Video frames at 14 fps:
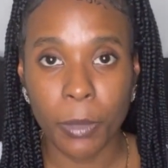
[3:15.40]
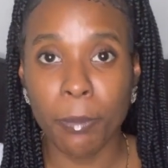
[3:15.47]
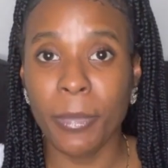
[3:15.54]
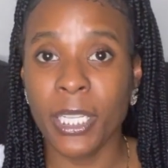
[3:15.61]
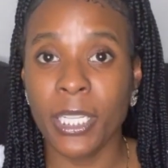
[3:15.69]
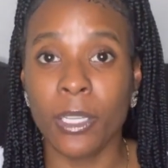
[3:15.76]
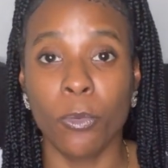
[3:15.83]

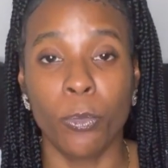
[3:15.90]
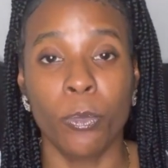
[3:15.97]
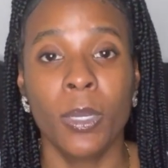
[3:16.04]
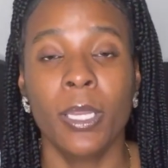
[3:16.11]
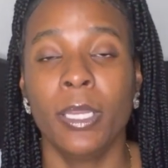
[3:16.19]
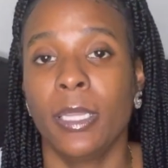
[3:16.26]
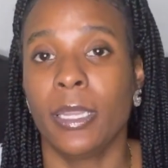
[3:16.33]
meaning
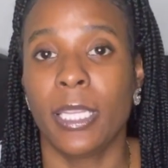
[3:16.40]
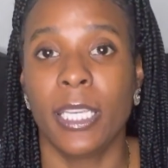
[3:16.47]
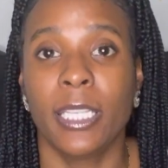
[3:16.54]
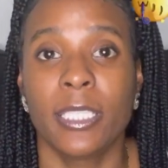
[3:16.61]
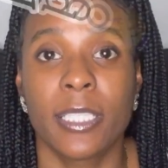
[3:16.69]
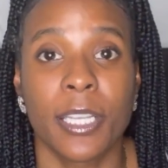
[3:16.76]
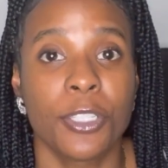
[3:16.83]

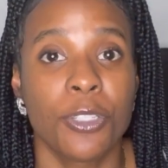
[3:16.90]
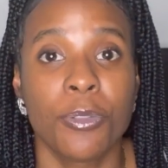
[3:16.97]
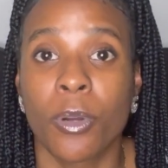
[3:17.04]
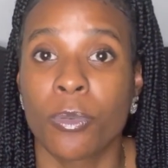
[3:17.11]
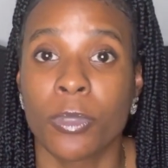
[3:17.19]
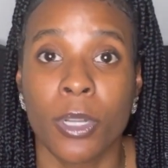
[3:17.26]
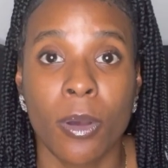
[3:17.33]
things that you
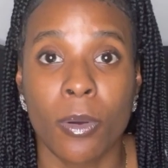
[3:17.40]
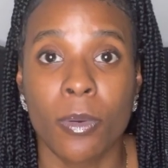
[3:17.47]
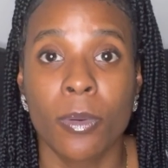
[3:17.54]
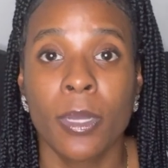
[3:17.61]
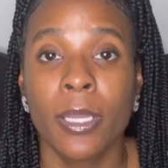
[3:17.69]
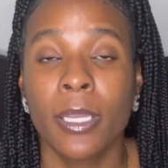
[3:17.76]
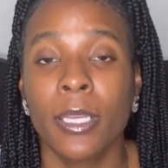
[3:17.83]
don't know.
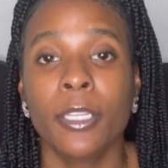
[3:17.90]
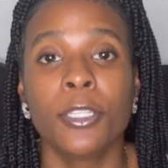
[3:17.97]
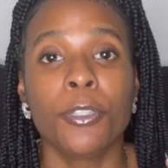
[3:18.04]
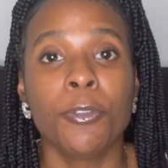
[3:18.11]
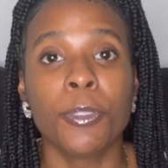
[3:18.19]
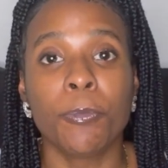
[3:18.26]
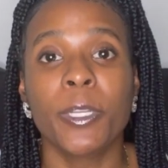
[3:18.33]

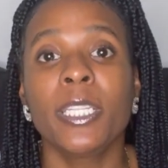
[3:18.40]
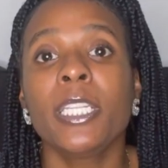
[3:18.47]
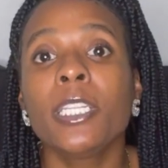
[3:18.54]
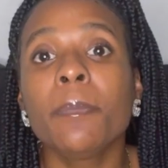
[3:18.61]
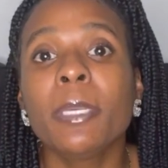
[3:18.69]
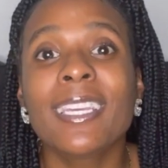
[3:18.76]
We need to be